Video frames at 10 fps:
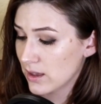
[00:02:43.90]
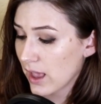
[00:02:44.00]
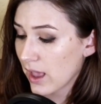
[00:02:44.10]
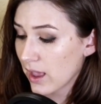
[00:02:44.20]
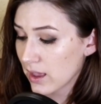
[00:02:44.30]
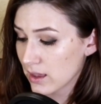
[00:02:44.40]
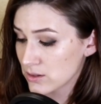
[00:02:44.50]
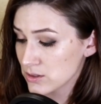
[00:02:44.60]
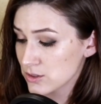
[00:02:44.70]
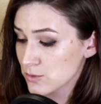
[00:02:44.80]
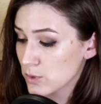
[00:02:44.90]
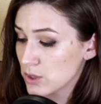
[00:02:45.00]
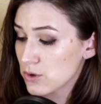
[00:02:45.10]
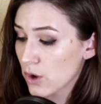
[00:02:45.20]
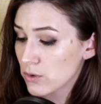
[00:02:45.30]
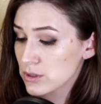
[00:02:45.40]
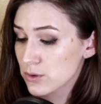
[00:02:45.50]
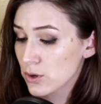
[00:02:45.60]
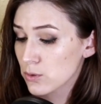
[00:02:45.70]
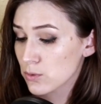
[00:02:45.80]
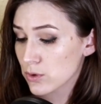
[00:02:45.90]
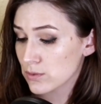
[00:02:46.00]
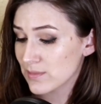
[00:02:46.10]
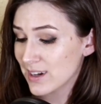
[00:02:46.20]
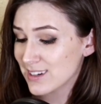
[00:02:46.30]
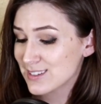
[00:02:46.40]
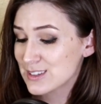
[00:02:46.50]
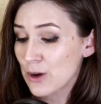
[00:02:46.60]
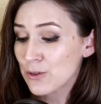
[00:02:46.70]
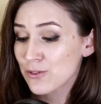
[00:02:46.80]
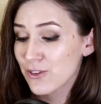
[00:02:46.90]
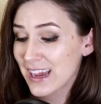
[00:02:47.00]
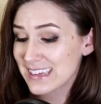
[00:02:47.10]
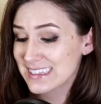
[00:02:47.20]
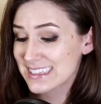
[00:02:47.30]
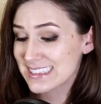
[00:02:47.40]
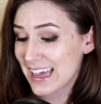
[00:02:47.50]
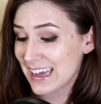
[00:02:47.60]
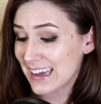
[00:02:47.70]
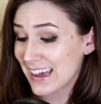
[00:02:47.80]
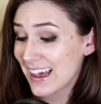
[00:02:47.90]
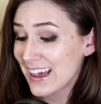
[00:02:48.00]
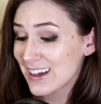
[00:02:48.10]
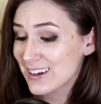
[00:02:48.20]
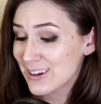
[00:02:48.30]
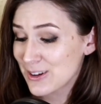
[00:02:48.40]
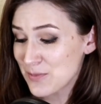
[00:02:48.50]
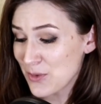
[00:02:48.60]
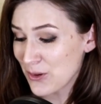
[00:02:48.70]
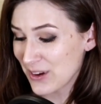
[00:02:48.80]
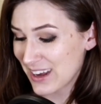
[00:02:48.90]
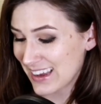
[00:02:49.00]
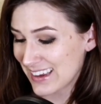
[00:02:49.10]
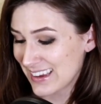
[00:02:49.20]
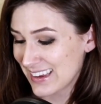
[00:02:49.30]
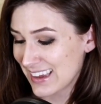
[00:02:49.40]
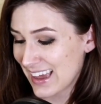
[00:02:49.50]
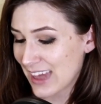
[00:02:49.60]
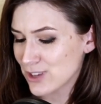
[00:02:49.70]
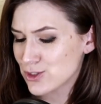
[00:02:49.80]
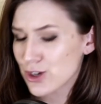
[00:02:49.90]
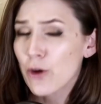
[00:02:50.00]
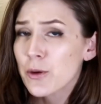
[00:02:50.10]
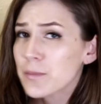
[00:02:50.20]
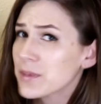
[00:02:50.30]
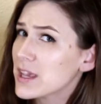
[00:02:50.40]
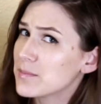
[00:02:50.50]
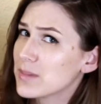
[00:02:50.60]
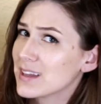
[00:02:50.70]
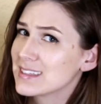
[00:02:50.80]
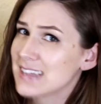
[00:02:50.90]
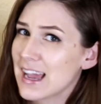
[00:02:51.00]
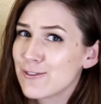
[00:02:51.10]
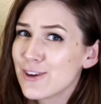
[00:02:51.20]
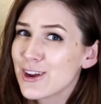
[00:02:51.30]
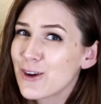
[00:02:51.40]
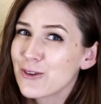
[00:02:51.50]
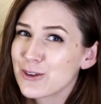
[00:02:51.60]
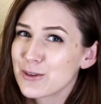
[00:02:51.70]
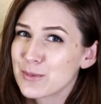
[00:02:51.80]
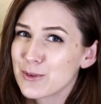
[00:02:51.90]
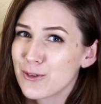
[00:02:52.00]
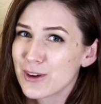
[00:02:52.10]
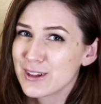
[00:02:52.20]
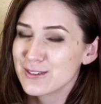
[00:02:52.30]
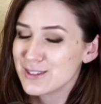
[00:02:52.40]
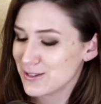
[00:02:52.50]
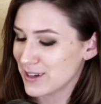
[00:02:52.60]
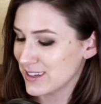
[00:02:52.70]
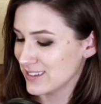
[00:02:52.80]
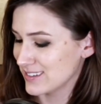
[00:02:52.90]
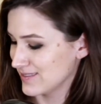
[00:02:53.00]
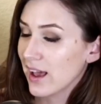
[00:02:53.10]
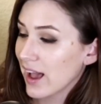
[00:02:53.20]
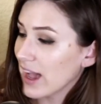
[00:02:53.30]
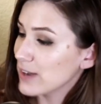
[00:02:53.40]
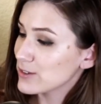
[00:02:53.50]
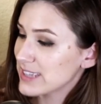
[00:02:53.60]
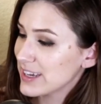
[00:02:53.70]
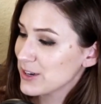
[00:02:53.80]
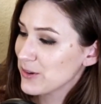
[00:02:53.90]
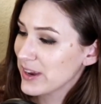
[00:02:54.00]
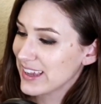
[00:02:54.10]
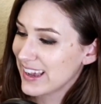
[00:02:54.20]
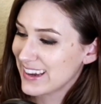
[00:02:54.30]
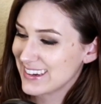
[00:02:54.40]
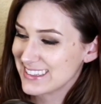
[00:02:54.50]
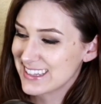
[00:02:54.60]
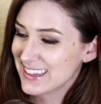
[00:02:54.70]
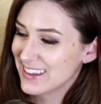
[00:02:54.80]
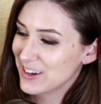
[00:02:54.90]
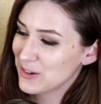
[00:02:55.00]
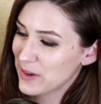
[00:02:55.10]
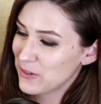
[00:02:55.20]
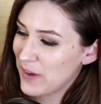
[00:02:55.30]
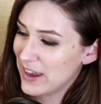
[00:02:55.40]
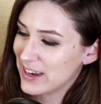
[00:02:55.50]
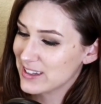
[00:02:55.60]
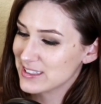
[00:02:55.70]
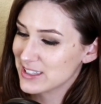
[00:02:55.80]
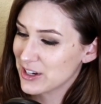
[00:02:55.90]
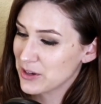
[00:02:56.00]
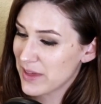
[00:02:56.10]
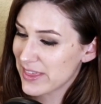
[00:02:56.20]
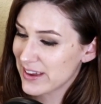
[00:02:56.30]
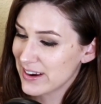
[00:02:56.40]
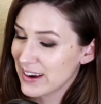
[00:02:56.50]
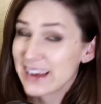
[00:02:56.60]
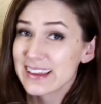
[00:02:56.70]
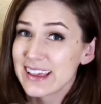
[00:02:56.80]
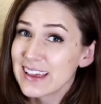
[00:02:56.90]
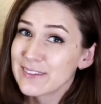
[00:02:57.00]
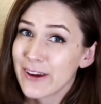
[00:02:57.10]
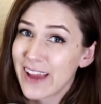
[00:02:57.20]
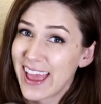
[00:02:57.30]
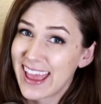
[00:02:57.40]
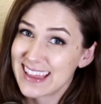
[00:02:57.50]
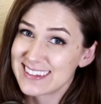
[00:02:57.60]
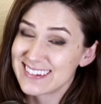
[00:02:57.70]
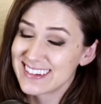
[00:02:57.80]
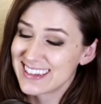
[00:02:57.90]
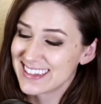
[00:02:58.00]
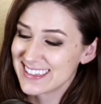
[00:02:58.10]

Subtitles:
And when you go into her room, don't forget to say, 'Good morning,' and don't peep into every corner before you do it." "I will take great care," said Little Red Riding Hood to her mother, and gave her hand on it.